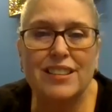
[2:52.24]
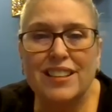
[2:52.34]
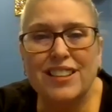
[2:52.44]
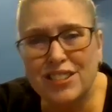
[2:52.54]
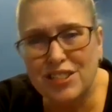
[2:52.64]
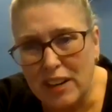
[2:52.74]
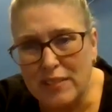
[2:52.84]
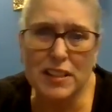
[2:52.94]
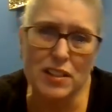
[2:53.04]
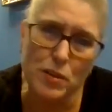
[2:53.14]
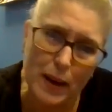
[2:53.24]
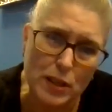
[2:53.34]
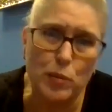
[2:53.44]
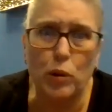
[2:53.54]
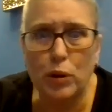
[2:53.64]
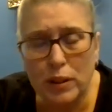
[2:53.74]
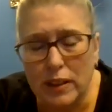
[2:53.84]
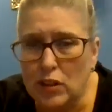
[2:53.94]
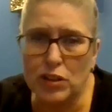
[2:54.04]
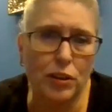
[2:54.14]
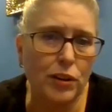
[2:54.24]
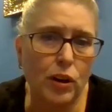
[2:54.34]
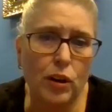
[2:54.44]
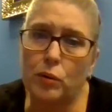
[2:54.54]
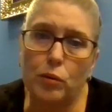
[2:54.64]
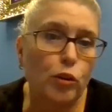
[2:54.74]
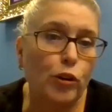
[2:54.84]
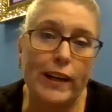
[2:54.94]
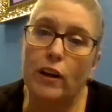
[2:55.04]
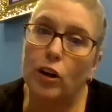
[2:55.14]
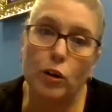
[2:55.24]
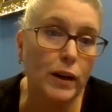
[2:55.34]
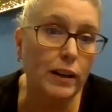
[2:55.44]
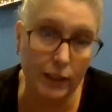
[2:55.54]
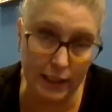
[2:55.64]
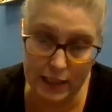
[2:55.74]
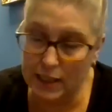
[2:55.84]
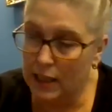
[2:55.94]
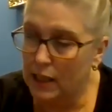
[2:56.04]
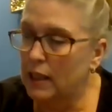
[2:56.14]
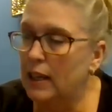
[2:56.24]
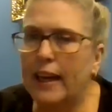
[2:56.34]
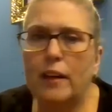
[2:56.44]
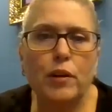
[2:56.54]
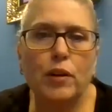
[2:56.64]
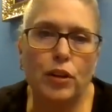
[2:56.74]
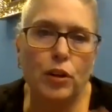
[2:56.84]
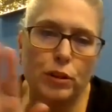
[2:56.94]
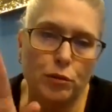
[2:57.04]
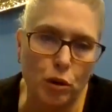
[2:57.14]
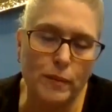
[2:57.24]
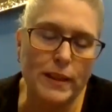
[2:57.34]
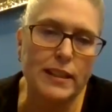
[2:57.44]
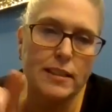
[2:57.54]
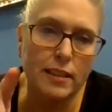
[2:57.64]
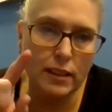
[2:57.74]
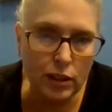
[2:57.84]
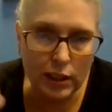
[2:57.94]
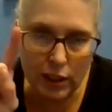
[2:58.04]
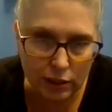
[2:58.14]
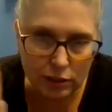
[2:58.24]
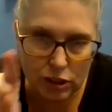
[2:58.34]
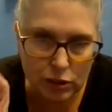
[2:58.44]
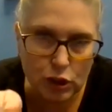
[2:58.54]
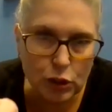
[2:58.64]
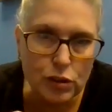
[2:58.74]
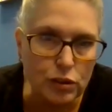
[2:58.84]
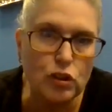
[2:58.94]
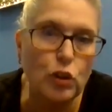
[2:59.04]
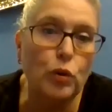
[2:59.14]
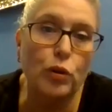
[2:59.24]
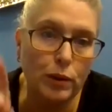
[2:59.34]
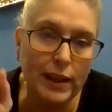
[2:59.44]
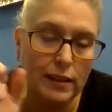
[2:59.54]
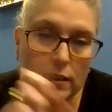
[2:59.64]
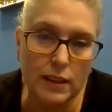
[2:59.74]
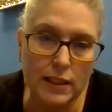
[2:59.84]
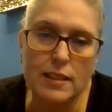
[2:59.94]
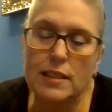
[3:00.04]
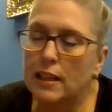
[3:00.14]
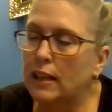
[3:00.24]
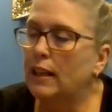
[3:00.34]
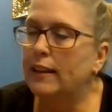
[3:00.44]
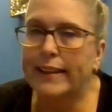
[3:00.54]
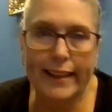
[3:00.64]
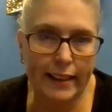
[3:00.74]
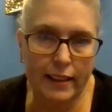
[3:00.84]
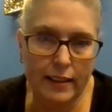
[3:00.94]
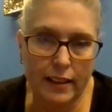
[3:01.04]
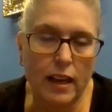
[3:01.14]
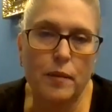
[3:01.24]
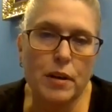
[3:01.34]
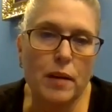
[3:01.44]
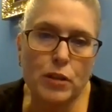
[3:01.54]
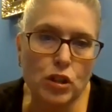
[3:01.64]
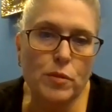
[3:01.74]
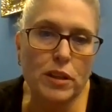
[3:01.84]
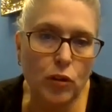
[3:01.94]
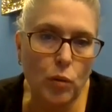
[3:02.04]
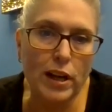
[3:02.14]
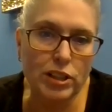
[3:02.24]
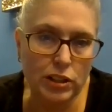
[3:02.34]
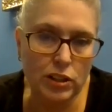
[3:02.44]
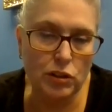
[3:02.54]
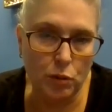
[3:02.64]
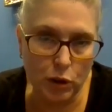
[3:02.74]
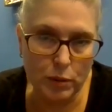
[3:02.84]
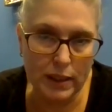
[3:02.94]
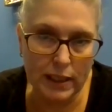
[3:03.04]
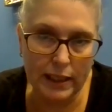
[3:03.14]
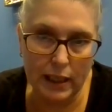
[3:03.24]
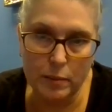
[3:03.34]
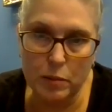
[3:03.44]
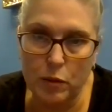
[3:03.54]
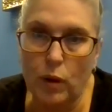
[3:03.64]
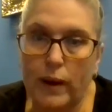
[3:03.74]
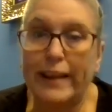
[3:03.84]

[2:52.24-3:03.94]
The driver's license, passport, social security card, green card, whatever it is. And we all know what the form is, and you choose 2 or 3 out of the list, that kind of thing. I'm assuming if you're watching this, you've worked with an I-9 before.